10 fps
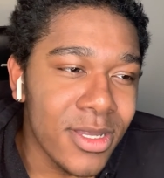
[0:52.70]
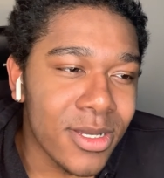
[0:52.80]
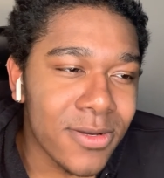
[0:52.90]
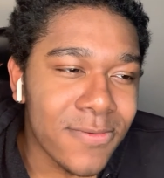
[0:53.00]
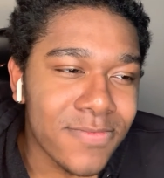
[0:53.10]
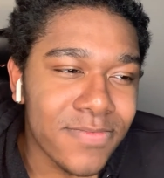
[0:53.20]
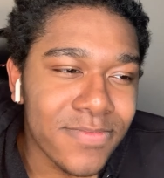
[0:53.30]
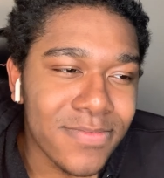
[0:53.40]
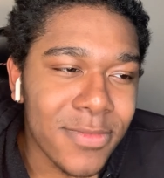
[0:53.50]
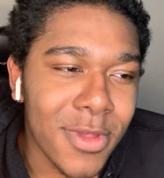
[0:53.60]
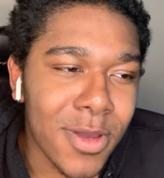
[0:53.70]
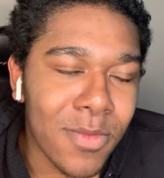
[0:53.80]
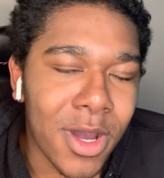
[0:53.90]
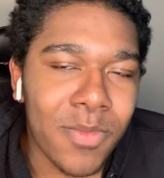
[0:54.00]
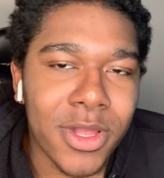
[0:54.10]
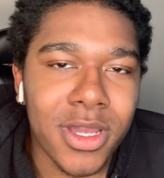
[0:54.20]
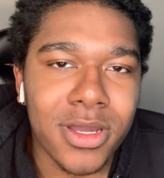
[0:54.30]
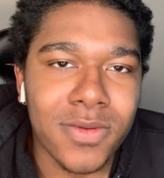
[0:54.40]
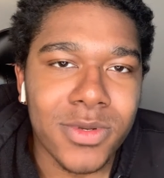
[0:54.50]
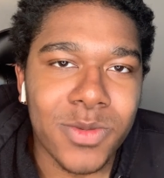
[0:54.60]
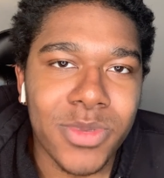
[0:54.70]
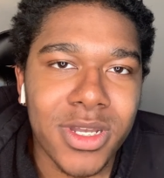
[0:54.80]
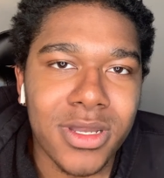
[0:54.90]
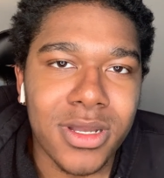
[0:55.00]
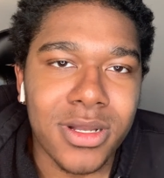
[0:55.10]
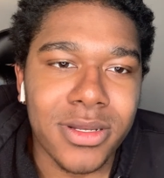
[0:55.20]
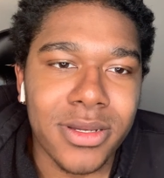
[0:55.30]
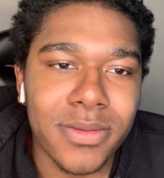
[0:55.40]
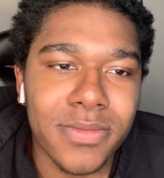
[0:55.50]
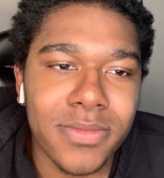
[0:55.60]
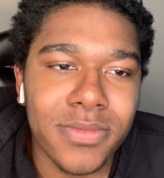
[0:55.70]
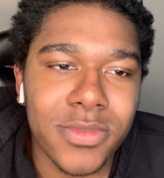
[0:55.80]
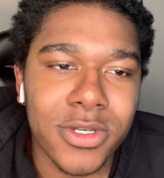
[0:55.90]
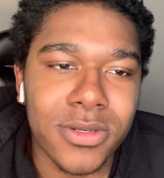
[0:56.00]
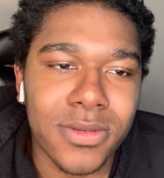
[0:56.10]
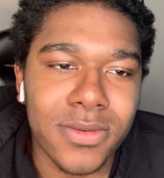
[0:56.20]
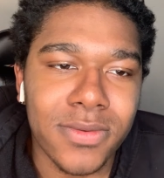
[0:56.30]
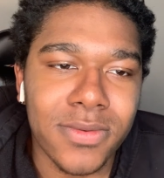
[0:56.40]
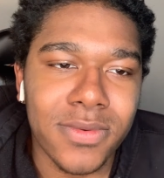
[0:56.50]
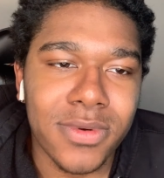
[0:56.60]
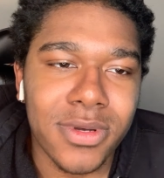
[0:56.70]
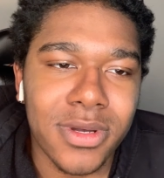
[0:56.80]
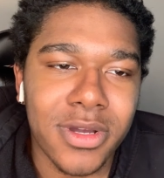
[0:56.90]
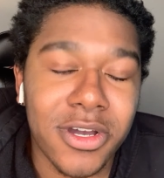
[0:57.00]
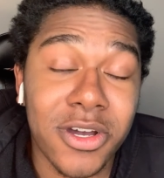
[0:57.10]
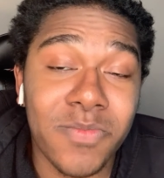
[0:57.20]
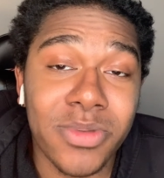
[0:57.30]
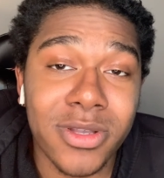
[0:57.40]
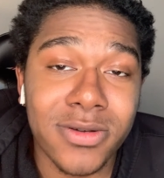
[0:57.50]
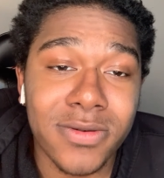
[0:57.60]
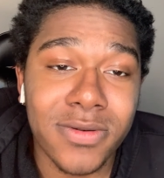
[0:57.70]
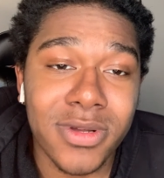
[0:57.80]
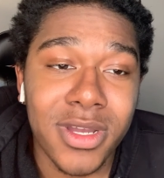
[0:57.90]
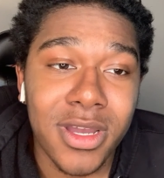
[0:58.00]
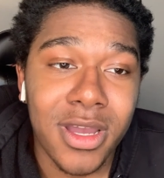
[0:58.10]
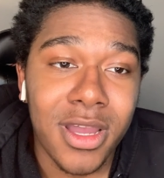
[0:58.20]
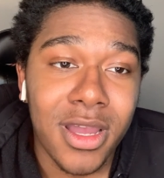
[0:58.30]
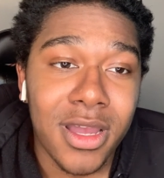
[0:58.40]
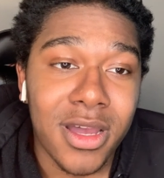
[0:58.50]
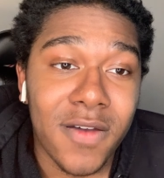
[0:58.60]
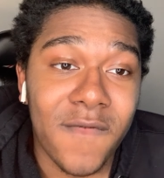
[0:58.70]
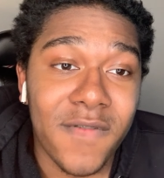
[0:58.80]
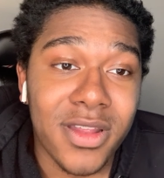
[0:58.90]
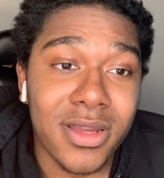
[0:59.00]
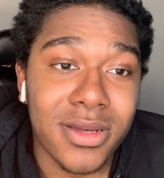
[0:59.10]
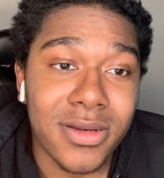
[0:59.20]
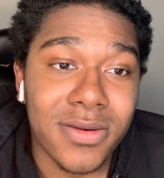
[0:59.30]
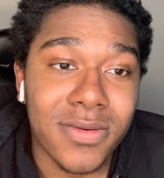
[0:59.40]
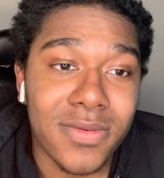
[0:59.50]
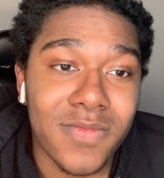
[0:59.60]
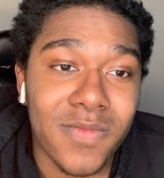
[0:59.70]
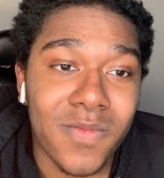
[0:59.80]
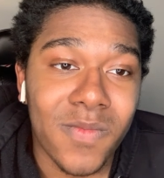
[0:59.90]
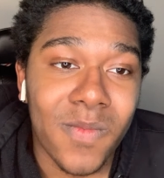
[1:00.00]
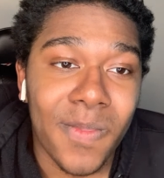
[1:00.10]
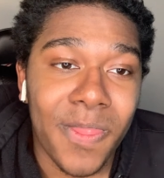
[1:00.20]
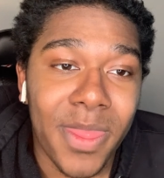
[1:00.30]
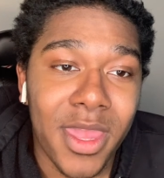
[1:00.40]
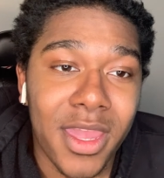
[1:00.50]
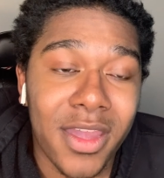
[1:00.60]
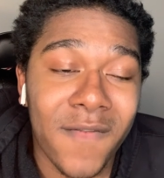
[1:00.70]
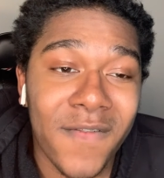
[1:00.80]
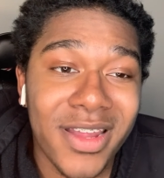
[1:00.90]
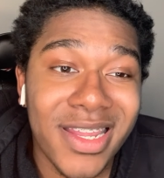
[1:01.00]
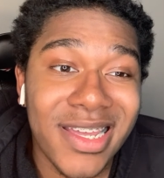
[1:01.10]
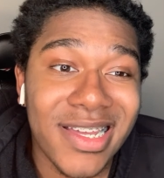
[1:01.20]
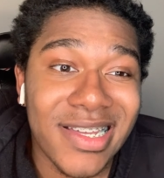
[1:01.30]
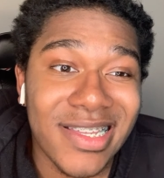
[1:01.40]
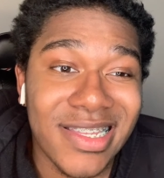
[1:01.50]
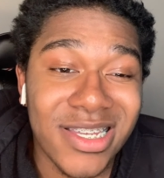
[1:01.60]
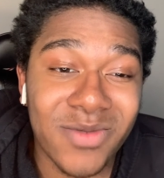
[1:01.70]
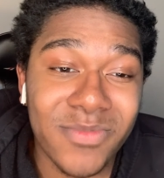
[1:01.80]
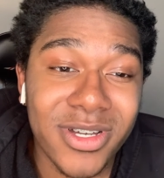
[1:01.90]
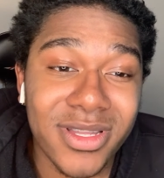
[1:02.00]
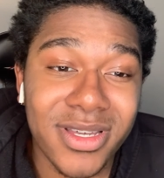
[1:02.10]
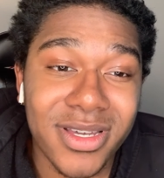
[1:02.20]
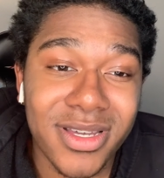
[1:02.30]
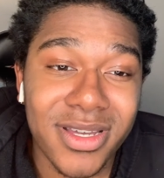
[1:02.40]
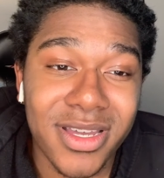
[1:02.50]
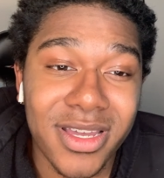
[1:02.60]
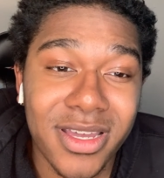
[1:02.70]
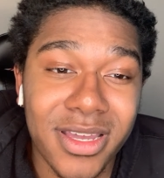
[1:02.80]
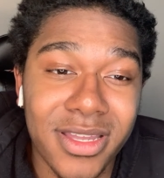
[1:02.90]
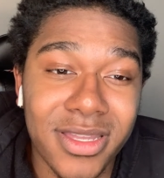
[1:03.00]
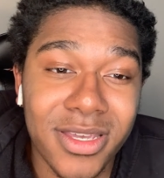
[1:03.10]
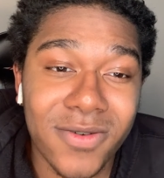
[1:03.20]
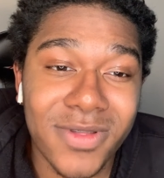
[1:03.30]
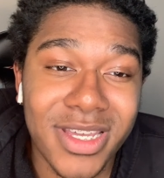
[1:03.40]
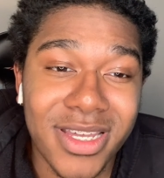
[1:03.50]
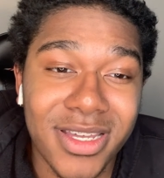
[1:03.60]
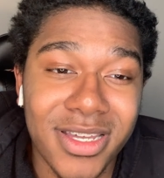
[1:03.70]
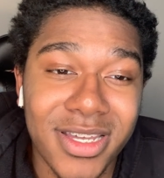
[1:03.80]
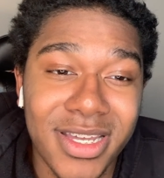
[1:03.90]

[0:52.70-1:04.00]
So, my plan was basically to upload a video every day this month until the